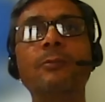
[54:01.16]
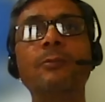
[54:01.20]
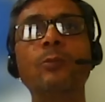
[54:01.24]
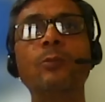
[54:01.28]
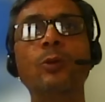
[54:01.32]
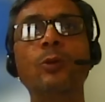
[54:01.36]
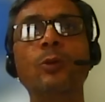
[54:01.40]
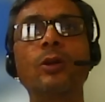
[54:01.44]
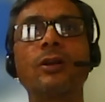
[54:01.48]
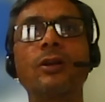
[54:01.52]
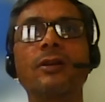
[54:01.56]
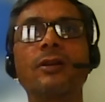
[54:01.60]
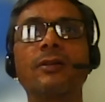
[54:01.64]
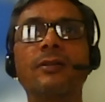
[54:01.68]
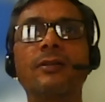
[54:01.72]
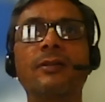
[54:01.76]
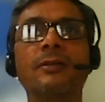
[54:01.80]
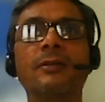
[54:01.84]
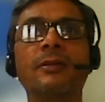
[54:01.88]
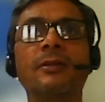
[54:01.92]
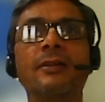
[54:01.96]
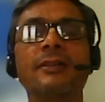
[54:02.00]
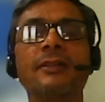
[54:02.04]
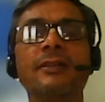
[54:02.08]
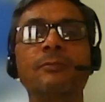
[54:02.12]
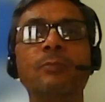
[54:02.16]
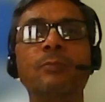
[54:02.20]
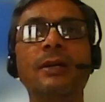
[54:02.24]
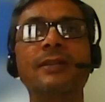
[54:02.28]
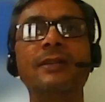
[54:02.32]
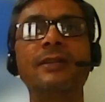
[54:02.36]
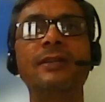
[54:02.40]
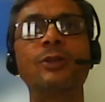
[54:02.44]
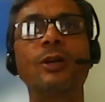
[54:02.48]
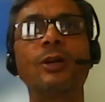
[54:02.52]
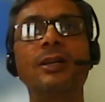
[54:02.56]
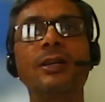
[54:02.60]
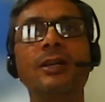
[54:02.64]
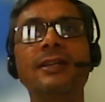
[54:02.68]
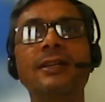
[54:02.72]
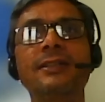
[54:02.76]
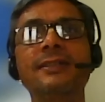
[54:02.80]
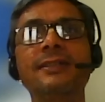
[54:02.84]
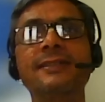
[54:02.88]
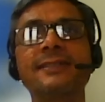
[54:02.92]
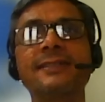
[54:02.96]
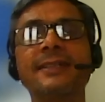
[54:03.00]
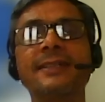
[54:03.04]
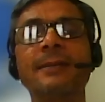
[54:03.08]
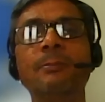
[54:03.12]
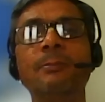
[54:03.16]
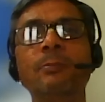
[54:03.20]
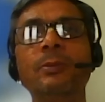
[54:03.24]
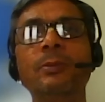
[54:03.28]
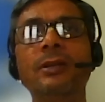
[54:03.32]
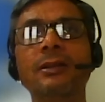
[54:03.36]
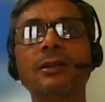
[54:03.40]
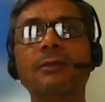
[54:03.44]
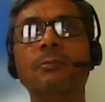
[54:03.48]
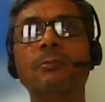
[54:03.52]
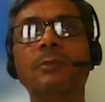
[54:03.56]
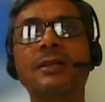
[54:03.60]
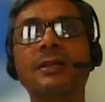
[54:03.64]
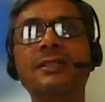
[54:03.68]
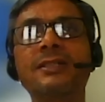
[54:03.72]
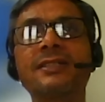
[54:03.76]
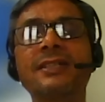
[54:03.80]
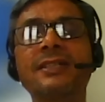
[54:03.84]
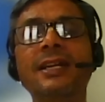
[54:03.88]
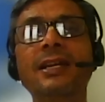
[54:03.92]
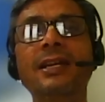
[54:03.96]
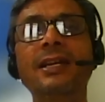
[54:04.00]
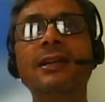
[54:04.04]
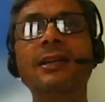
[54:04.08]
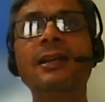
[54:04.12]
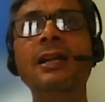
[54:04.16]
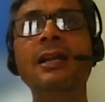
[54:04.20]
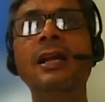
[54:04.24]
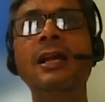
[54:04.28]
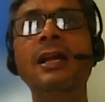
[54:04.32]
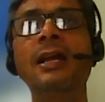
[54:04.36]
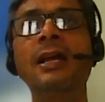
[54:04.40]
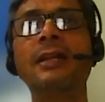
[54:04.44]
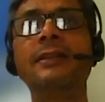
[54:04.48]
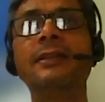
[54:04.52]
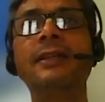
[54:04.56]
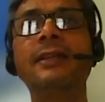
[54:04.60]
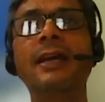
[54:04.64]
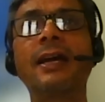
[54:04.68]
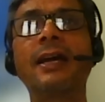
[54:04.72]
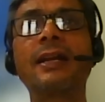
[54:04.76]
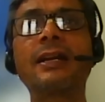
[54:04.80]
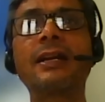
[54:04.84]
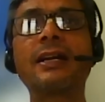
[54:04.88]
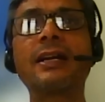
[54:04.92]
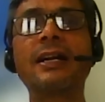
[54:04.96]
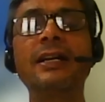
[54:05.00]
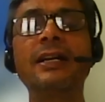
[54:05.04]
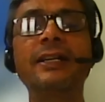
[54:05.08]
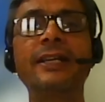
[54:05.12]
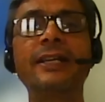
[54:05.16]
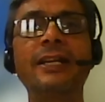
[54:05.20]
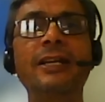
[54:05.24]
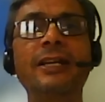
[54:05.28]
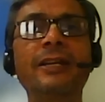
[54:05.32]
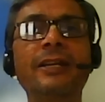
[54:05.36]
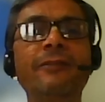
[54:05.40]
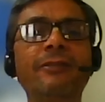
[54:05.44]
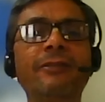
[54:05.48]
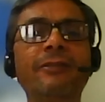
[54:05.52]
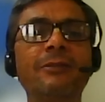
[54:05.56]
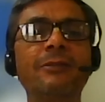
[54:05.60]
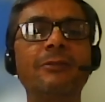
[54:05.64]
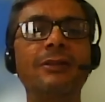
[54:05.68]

more by joining this temple, but still they are continuing